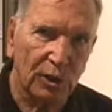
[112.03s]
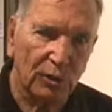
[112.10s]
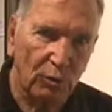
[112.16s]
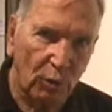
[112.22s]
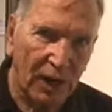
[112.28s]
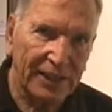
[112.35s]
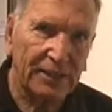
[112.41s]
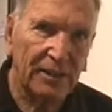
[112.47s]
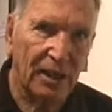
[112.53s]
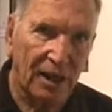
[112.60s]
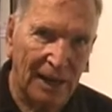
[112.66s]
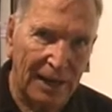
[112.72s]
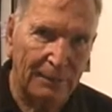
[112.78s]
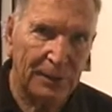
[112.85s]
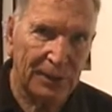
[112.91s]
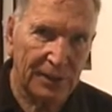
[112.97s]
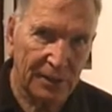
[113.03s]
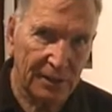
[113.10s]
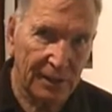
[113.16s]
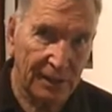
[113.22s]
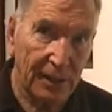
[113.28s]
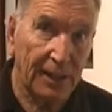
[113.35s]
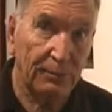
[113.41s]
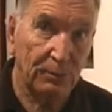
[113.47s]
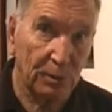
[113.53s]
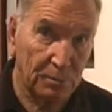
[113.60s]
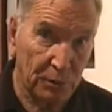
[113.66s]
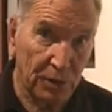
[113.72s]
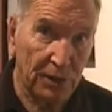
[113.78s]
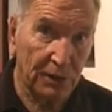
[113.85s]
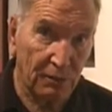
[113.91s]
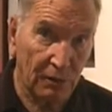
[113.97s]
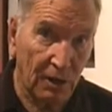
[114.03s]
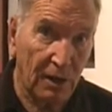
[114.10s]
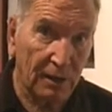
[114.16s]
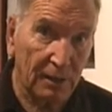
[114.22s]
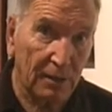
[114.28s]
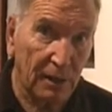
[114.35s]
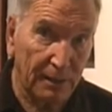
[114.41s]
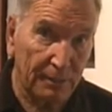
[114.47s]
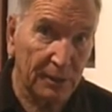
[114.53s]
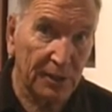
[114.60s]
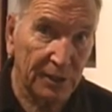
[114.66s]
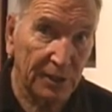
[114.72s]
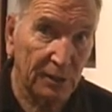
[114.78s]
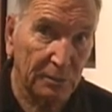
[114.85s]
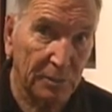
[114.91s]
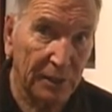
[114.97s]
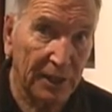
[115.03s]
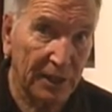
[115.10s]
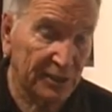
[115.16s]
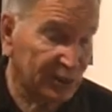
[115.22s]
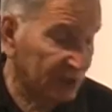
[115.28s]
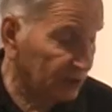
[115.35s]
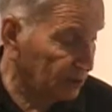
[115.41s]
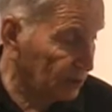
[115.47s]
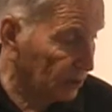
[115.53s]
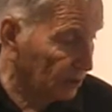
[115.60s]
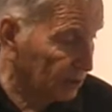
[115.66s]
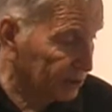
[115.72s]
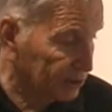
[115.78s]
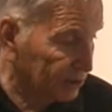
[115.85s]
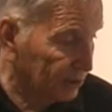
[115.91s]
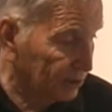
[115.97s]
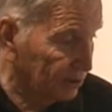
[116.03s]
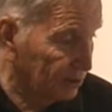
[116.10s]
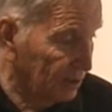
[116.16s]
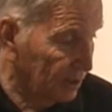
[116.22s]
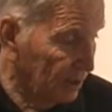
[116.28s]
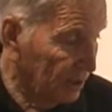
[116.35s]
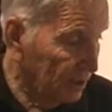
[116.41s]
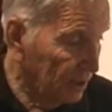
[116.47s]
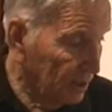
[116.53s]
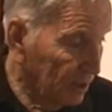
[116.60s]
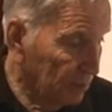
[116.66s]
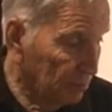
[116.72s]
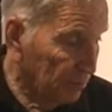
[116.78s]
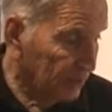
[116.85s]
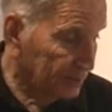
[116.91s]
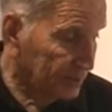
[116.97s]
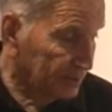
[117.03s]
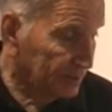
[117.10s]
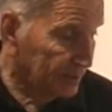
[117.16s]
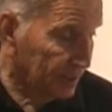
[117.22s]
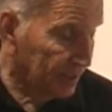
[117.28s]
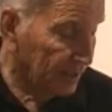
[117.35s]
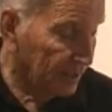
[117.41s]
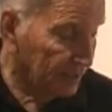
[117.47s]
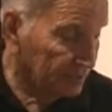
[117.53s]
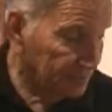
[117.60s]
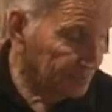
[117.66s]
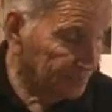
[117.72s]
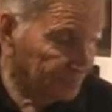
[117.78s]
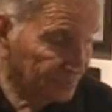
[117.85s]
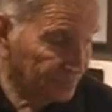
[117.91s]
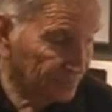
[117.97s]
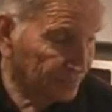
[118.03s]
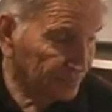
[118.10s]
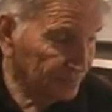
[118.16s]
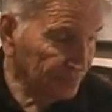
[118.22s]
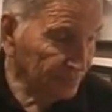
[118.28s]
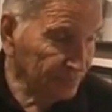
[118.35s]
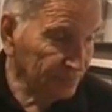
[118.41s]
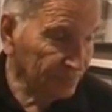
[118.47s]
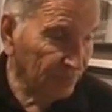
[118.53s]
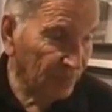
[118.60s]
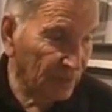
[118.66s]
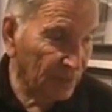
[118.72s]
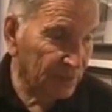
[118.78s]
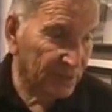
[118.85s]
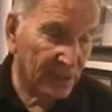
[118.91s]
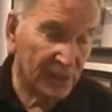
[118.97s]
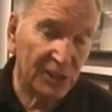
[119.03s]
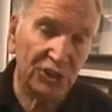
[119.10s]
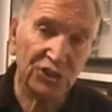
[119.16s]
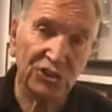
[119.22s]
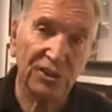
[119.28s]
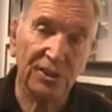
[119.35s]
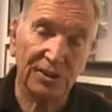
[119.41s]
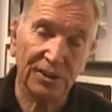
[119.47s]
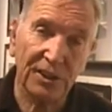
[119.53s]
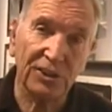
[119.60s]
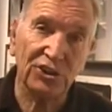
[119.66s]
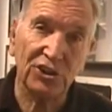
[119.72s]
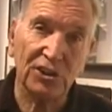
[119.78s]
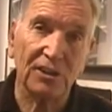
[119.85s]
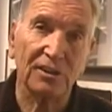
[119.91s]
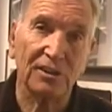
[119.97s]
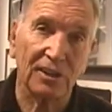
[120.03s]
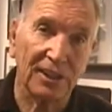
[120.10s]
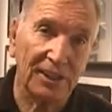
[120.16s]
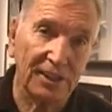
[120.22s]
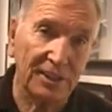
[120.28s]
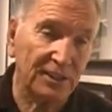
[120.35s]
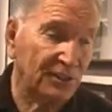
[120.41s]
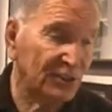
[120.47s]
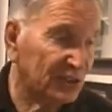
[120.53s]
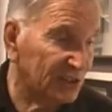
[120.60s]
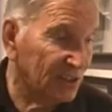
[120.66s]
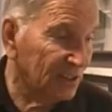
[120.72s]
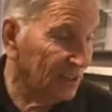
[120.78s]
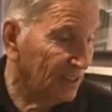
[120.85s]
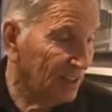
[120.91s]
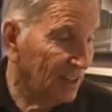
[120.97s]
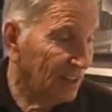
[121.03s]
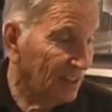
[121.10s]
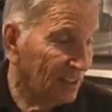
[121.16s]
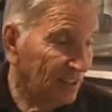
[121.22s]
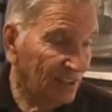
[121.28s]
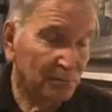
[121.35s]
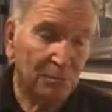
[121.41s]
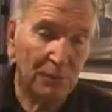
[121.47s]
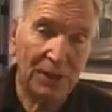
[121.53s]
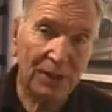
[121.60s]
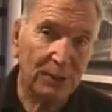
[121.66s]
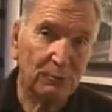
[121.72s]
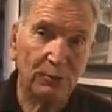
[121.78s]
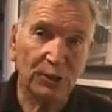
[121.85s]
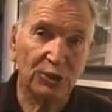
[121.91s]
were quite common, and they were pretty common in El Paso also. But uh, these, these young ladies, in many